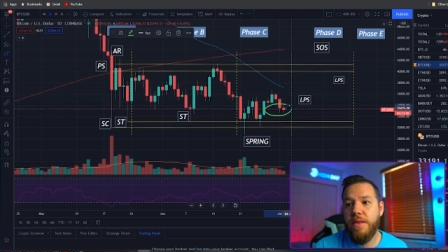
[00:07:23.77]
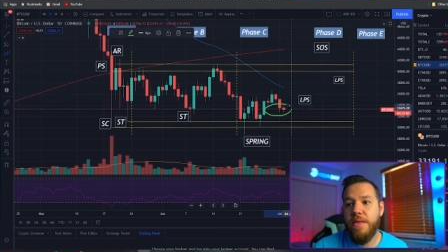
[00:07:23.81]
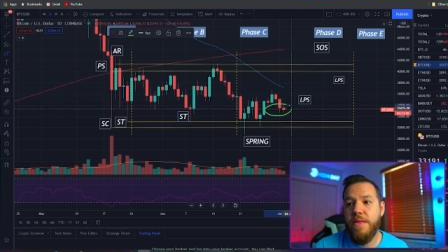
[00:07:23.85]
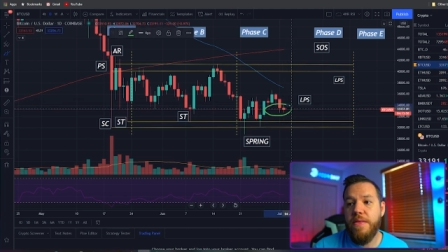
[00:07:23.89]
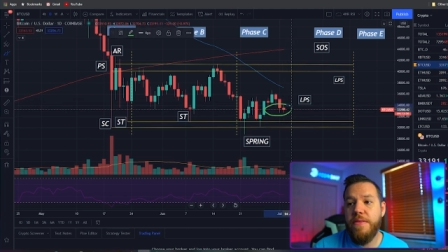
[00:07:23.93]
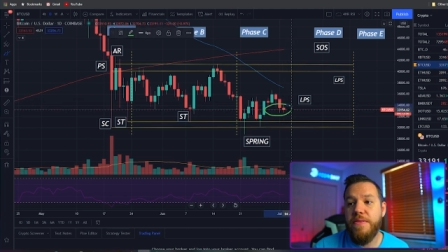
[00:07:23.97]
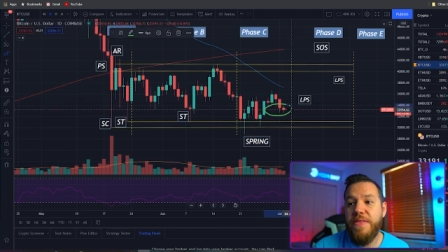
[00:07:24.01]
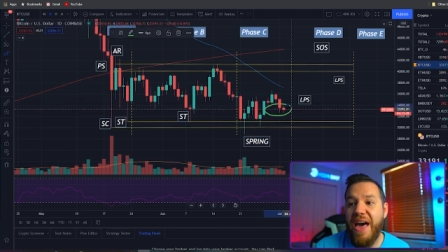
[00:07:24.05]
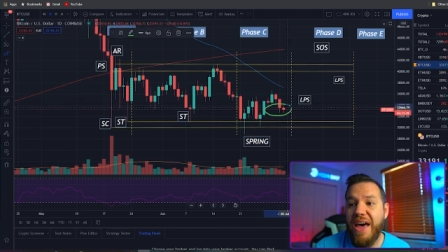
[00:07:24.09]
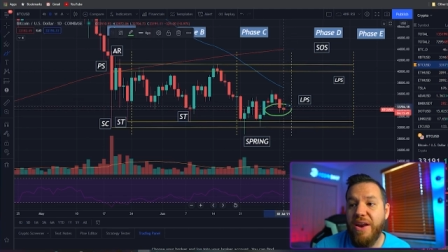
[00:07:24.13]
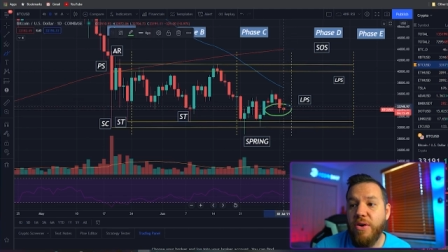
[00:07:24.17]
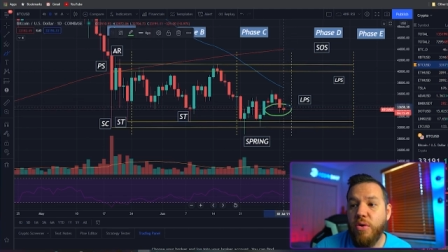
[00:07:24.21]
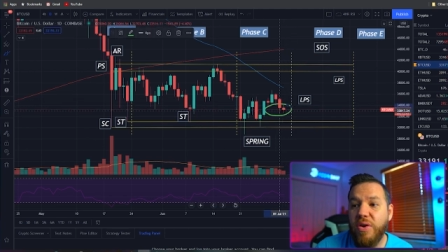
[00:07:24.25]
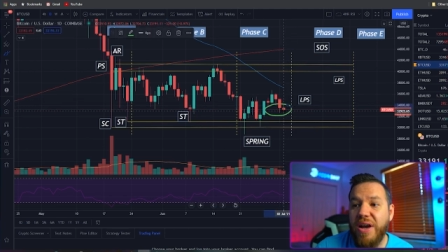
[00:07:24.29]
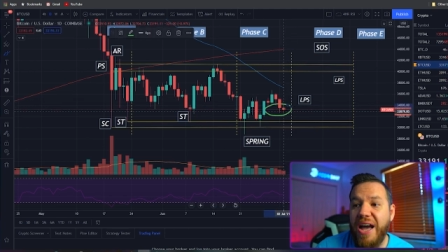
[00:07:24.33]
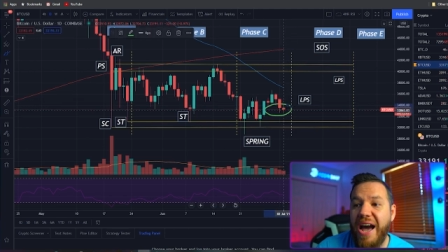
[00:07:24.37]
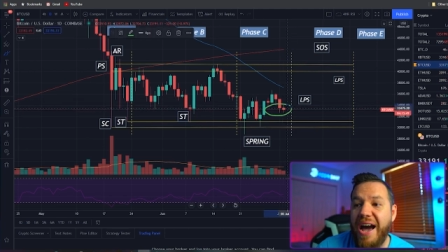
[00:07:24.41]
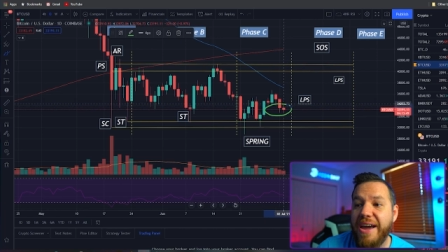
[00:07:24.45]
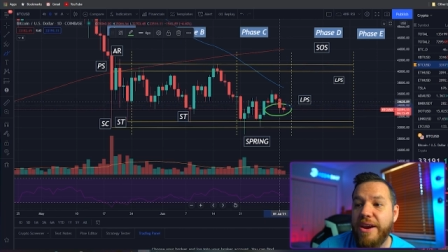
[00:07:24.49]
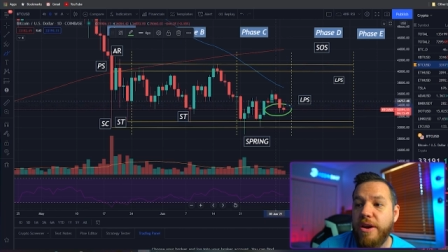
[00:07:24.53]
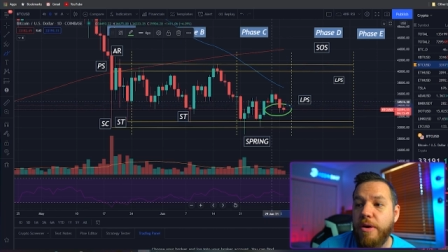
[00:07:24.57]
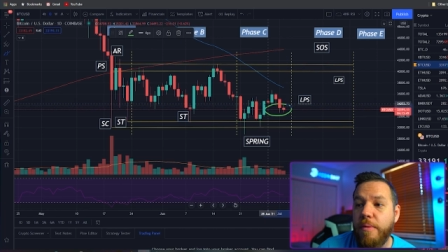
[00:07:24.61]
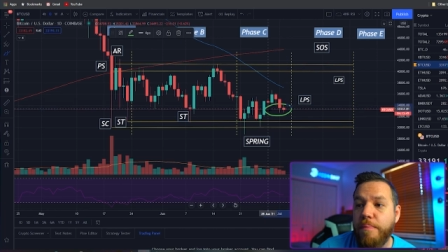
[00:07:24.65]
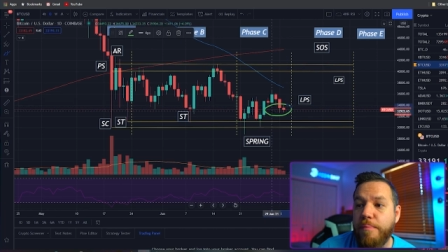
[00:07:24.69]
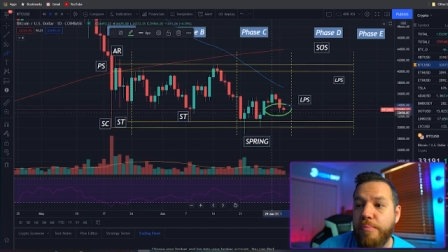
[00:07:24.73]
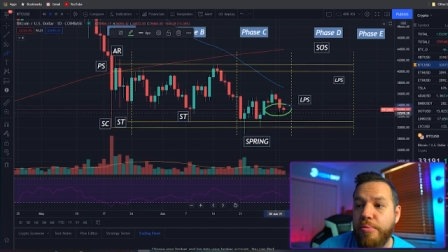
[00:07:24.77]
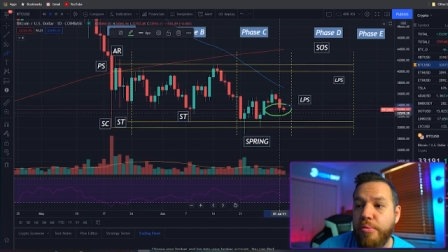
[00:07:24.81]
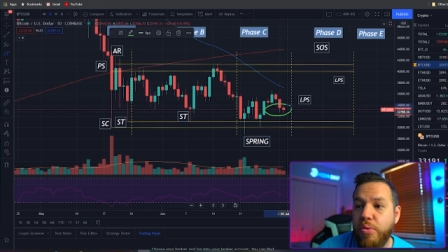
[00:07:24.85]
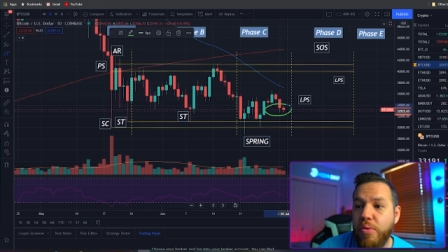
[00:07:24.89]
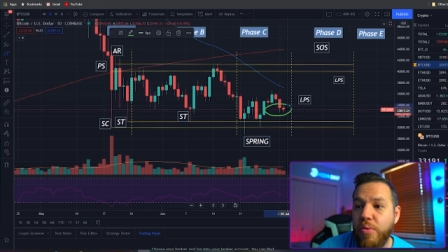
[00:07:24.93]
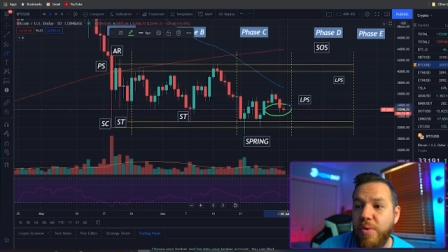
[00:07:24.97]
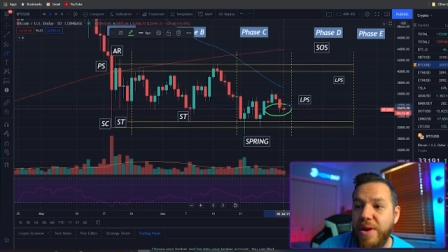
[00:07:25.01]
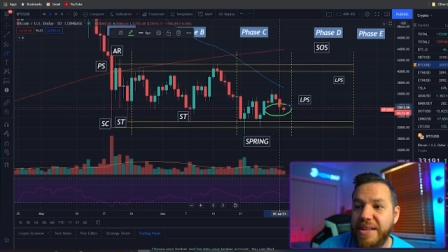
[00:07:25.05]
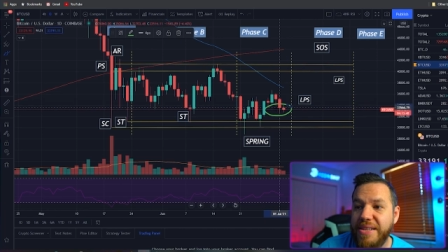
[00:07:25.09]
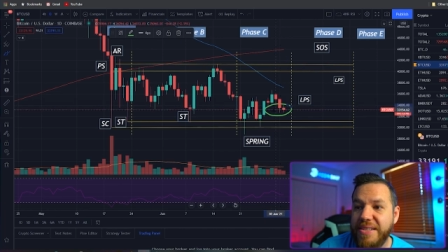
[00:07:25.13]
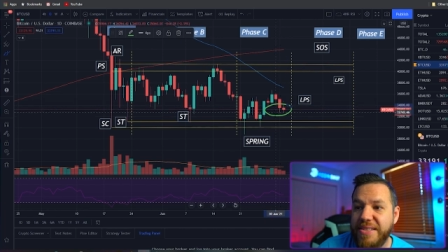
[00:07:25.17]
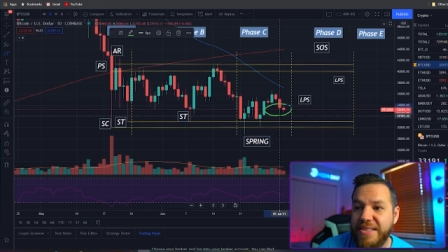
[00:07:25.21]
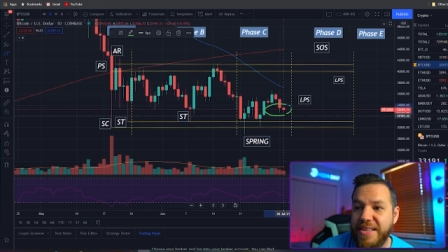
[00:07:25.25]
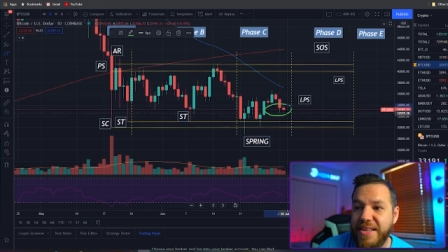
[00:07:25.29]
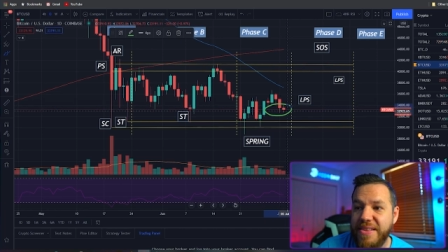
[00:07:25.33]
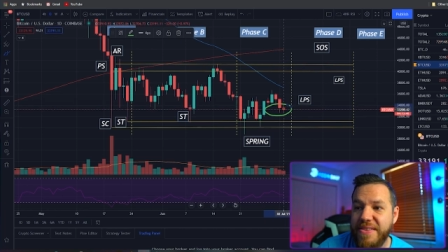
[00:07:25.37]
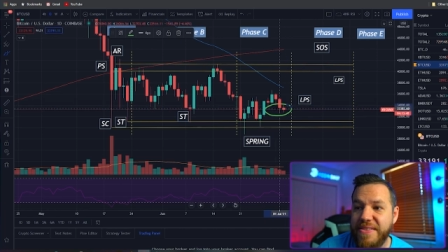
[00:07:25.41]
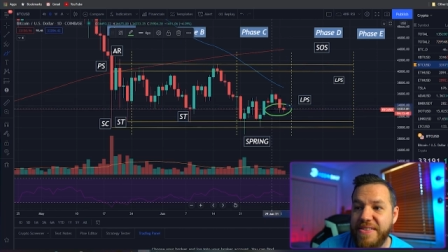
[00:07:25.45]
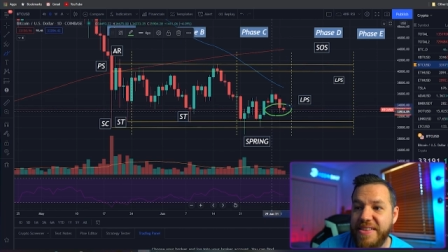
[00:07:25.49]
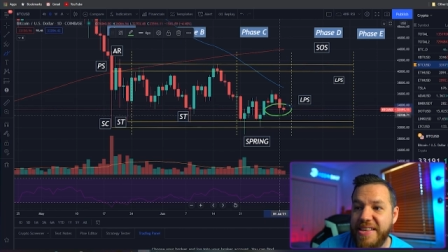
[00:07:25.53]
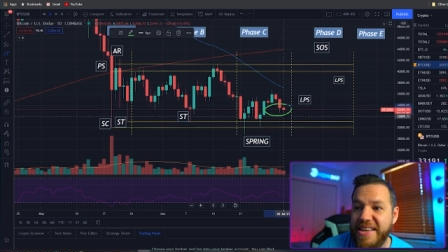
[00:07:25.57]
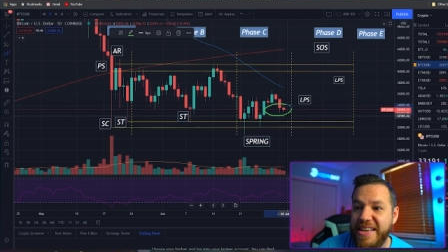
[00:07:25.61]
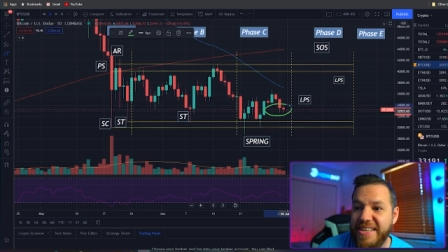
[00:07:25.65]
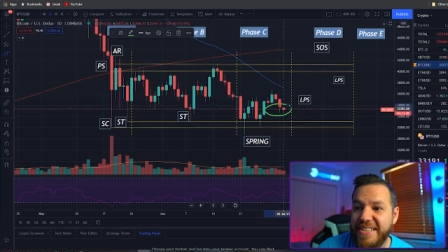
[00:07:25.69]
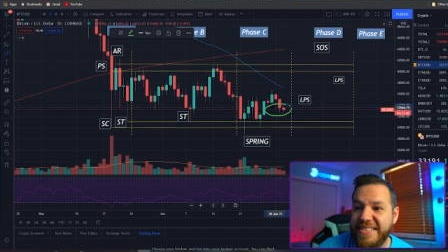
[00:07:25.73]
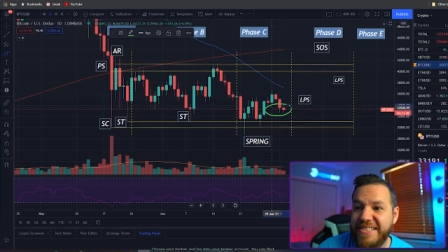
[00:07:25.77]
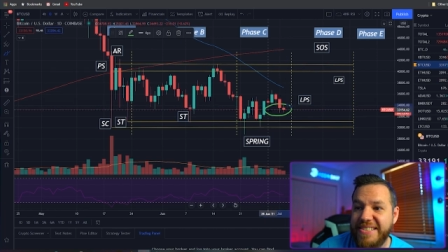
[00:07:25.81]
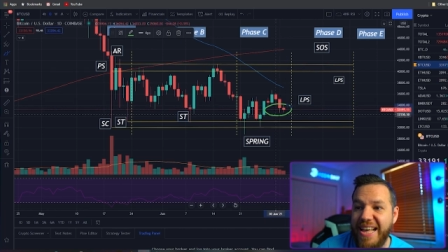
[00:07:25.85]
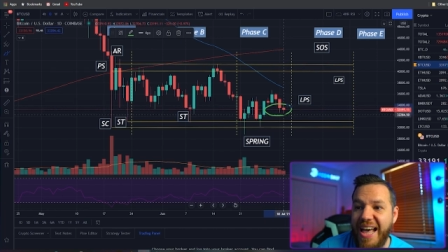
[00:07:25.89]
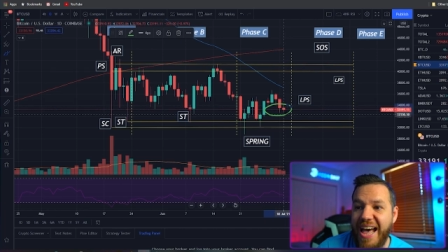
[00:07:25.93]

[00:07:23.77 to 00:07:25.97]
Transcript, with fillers: that'll kind of print this